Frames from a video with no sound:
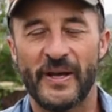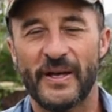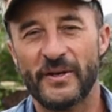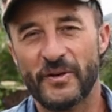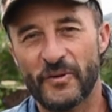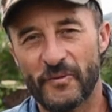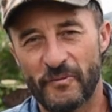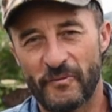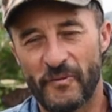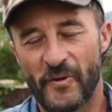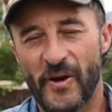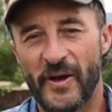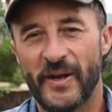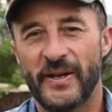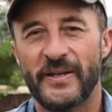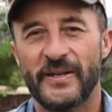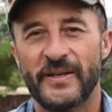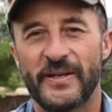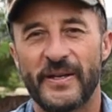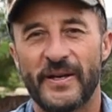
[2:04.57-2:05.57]
And you'll
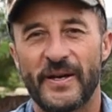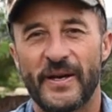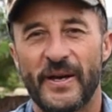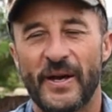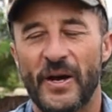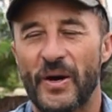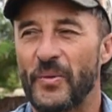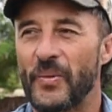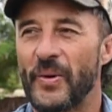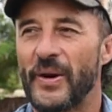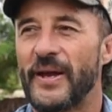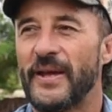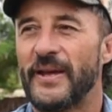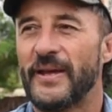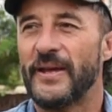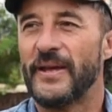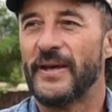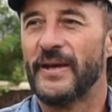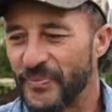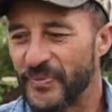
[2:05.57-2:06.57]
find a
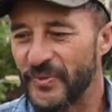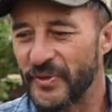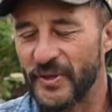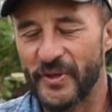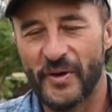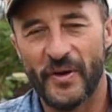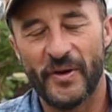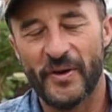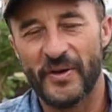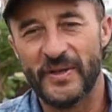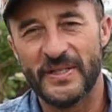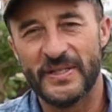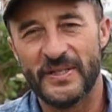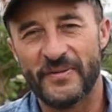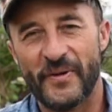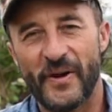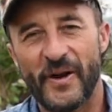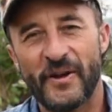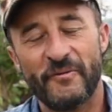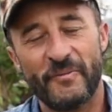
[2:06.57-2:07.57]
way to not only
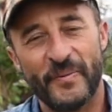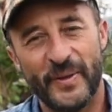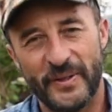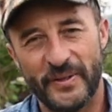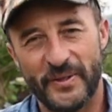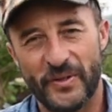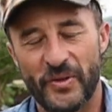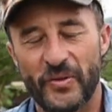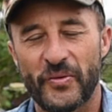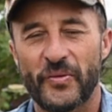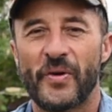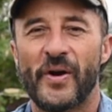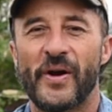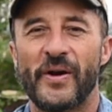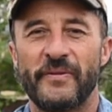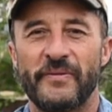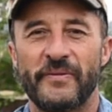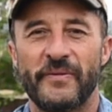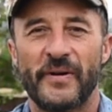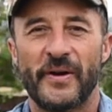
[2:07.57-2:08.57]
survive, but to
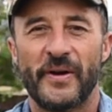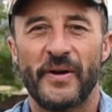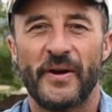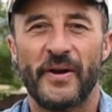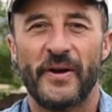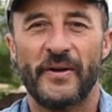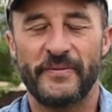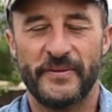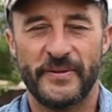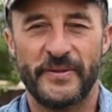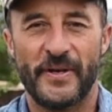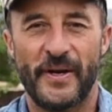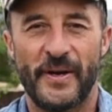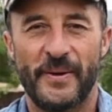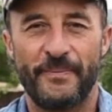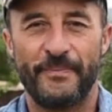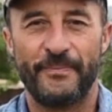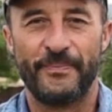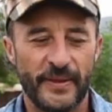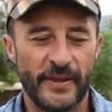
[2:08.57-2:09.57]
thrive over
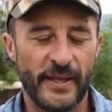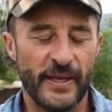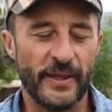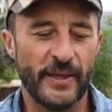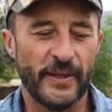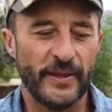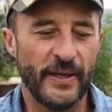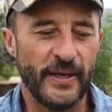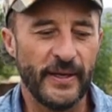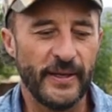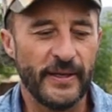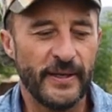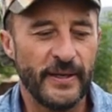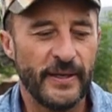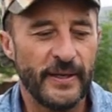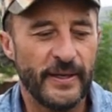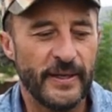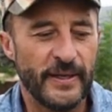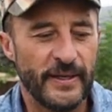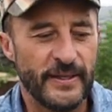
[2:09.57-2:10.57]
time. The other thing
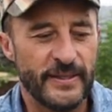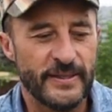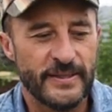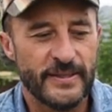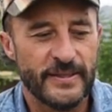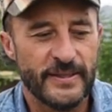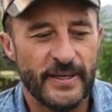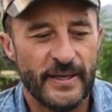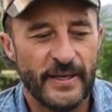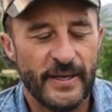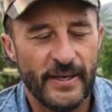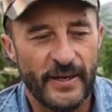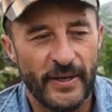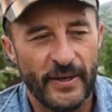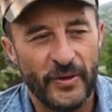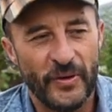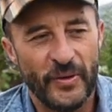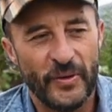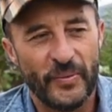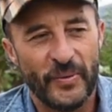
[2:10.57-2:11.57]
is, I
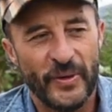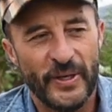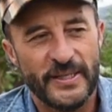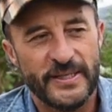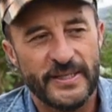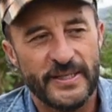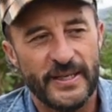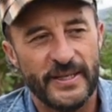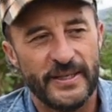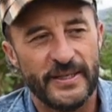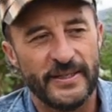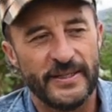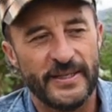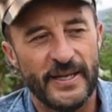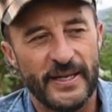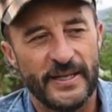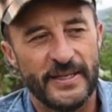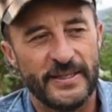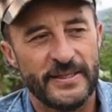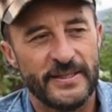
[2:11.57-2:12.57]
heard once that it
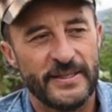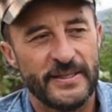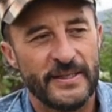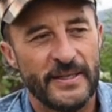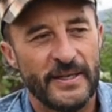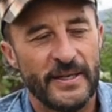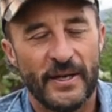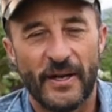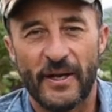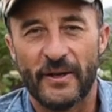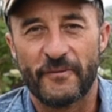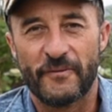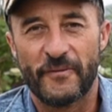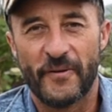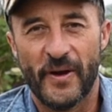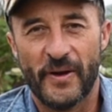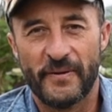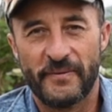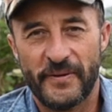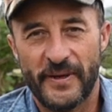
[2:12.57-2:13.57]
takes like
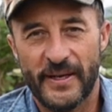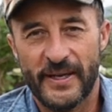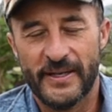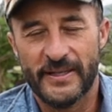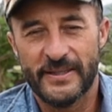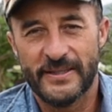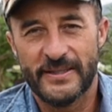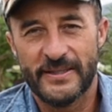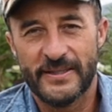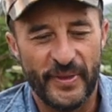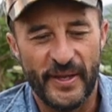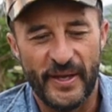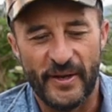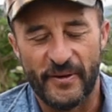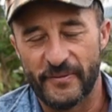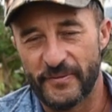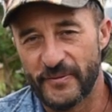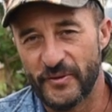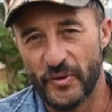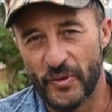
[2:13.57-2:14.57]
5 years
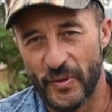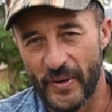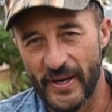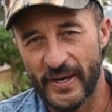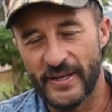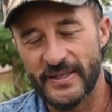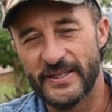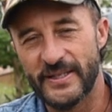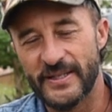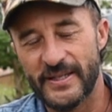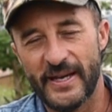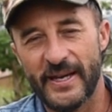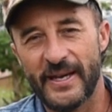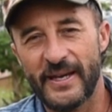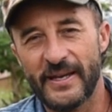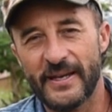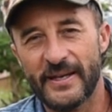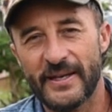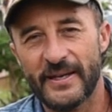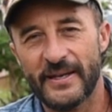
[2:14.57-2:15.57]
of 2 hours a
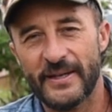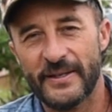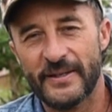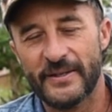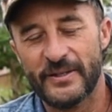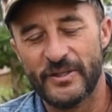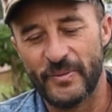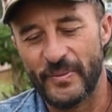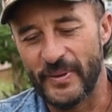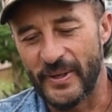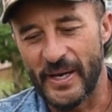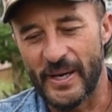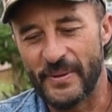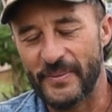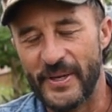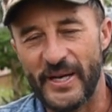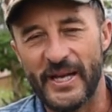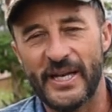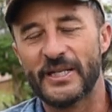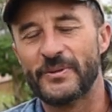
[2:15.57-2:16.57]
day to become
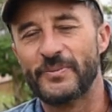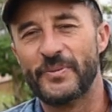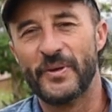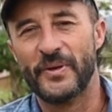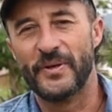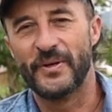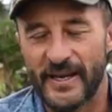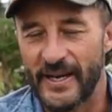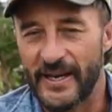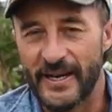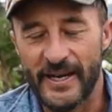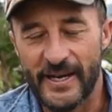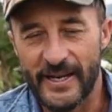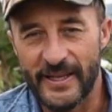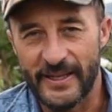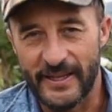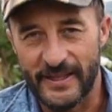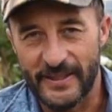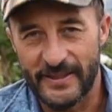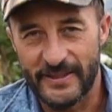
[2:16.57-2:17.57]
an expert at
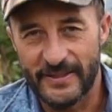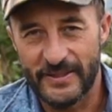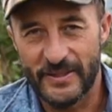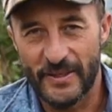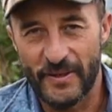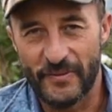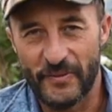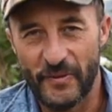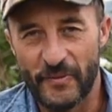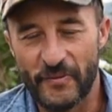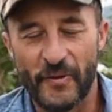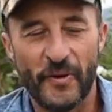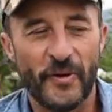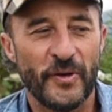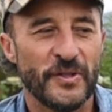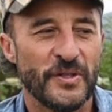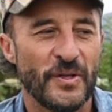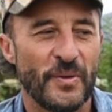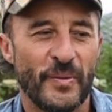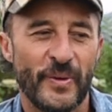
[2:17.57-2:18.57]
anything. So if you
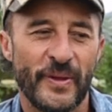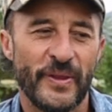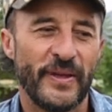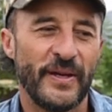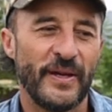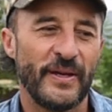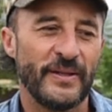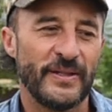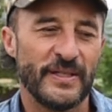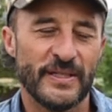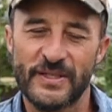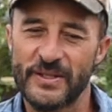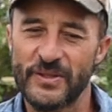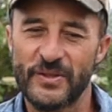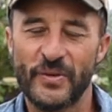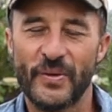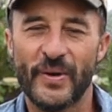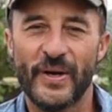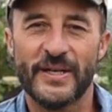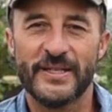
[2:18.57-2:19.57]
focus on one thing, just
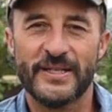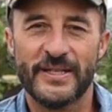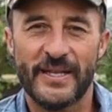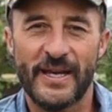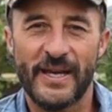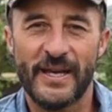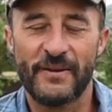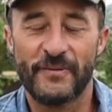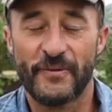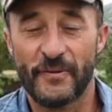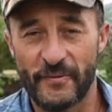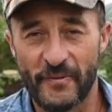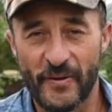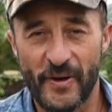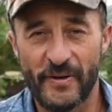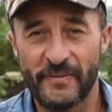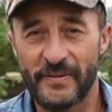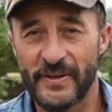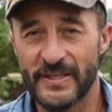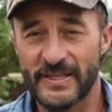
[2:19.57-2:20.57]
2 hours a day for
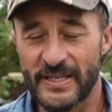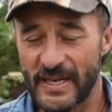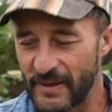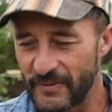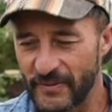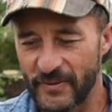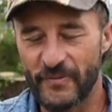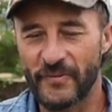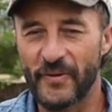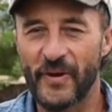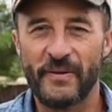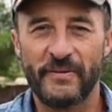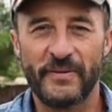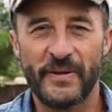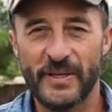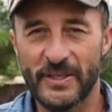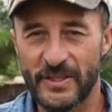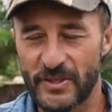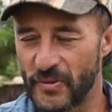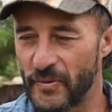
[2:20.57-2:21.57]
5 years, after 5
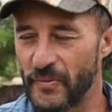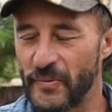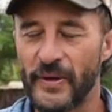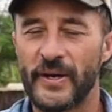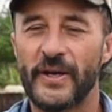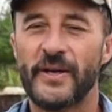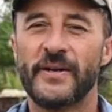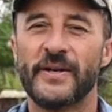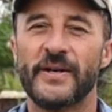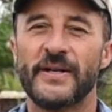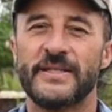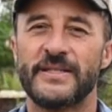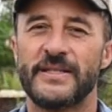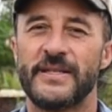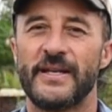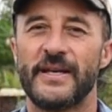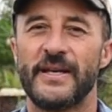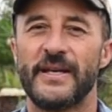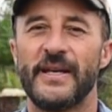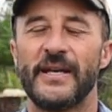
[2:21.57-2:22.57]
years, you're a
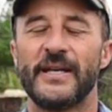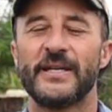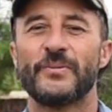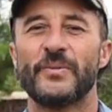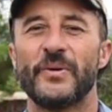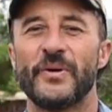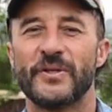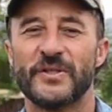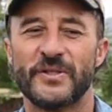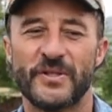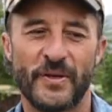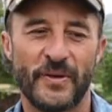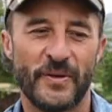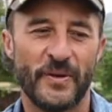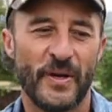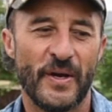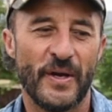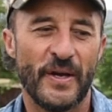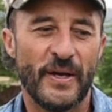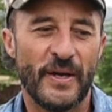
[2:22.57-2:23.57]
recognized expert. So
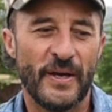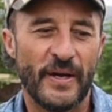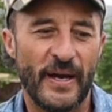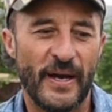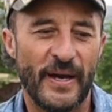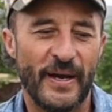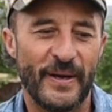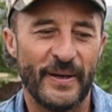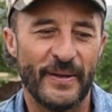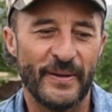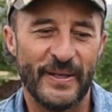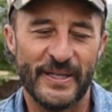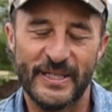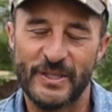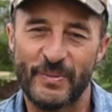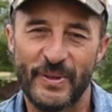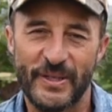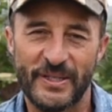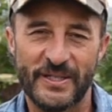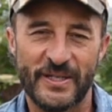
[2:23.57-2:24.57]
that
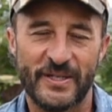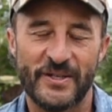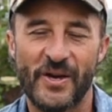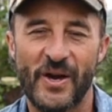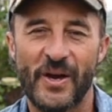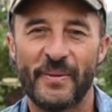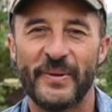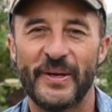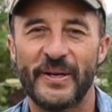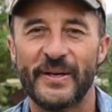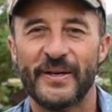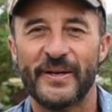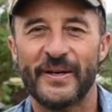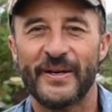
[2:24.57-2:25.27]
speaks to timing.